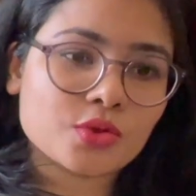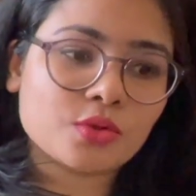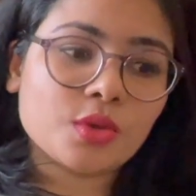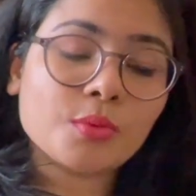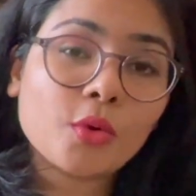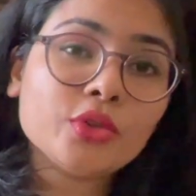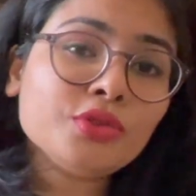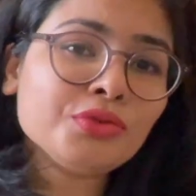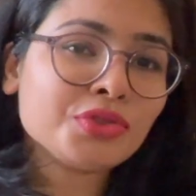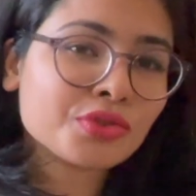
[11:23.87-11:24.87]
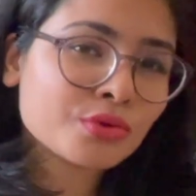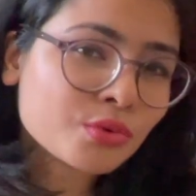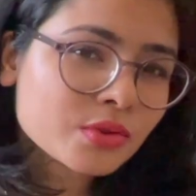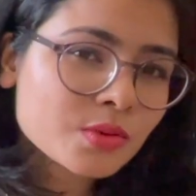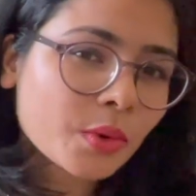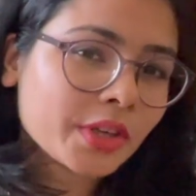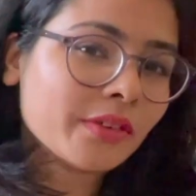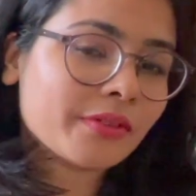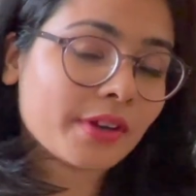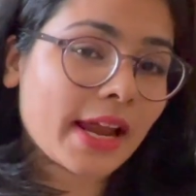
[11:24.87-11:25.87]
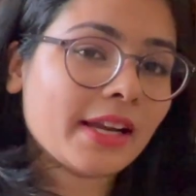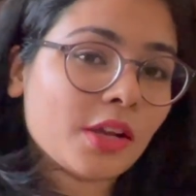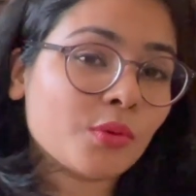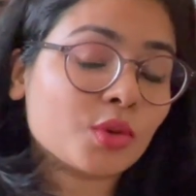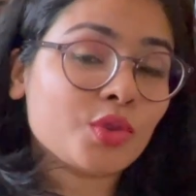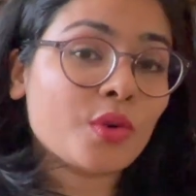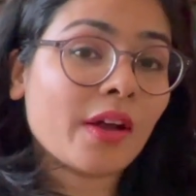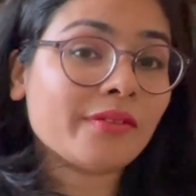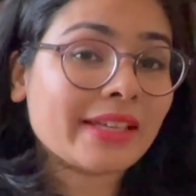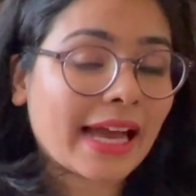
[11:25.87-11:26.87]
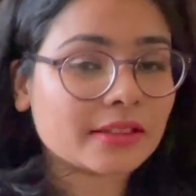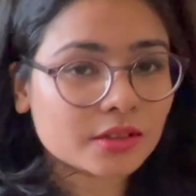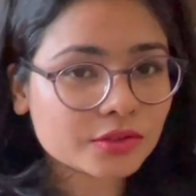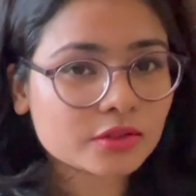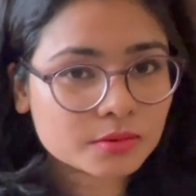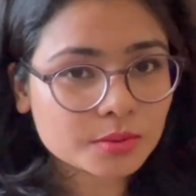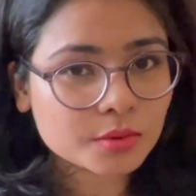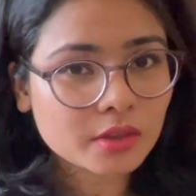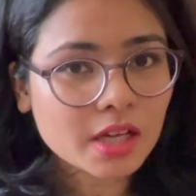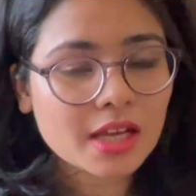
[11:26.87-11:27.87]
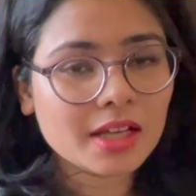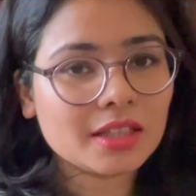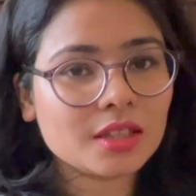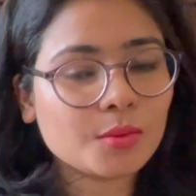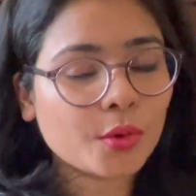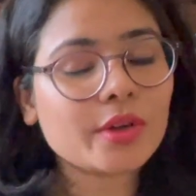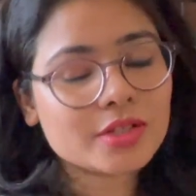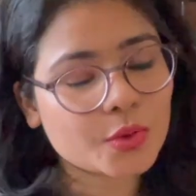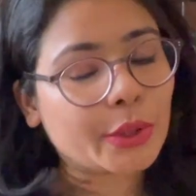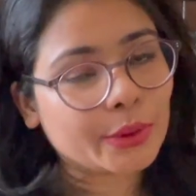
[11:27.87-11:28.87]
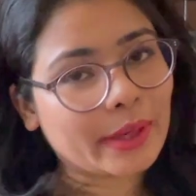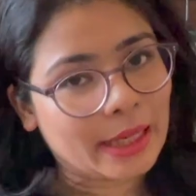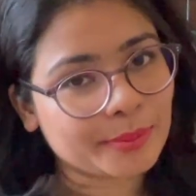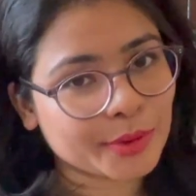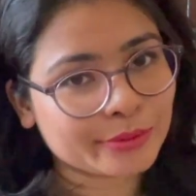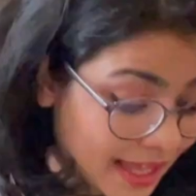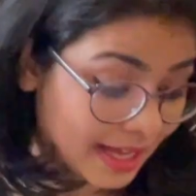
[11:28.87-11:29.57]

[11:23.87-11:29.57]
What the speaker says: So the more you use what you've read and what you have gathered from the book, the more it's going to help you.